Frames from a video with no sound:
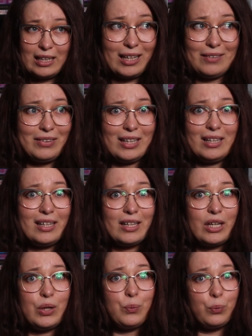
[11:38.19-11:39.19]
If he did,
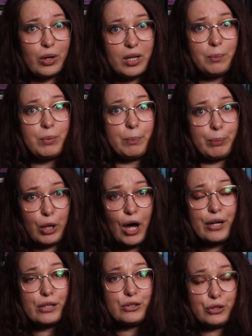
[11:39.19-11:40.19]
he wouldn't be
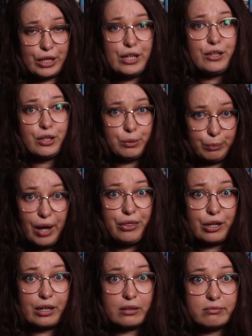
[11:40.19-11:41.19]
plotting to kill their
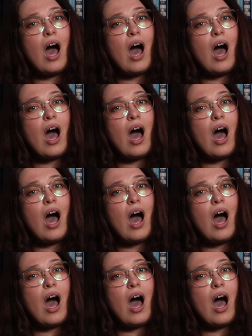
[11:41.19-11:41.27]
mother.